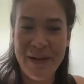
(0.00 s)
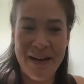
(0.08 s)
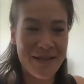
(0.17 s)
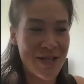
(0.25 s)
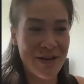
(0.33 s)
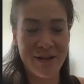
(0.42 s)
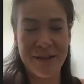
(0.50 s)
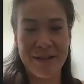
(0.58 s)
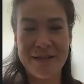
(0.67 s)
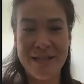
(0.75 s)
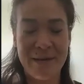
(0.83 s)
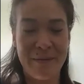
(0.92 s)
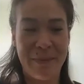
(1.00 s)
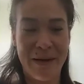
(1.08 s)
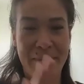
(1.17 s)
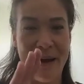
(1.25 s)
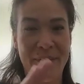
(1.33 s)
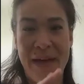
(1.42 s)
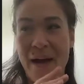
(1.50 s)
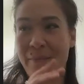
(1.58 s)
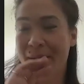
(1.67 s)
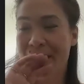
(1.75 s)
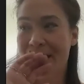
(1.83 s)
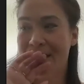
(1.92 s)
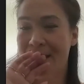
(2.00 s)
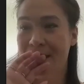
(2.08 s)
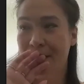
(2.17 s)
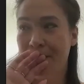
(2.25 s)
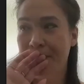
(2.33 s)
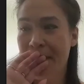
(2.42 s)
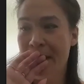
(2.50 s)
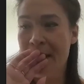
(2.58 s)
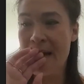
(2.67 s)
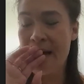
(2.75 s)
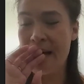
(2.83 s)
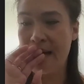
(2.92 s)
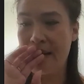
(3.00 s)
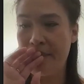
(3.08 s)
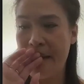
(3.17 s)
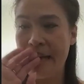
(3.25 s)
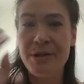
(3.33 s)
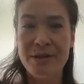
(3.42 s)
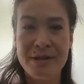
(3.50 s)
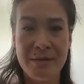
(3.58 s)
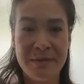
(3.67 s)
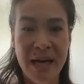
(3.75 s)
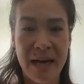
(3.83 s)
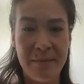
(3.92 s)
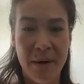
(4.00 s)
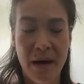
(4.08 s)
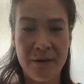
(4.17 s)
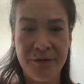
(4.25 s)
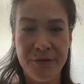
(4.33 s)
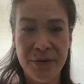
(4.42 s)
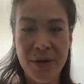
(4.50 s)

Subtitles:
I'll share a little tidbit about that because, I took some time off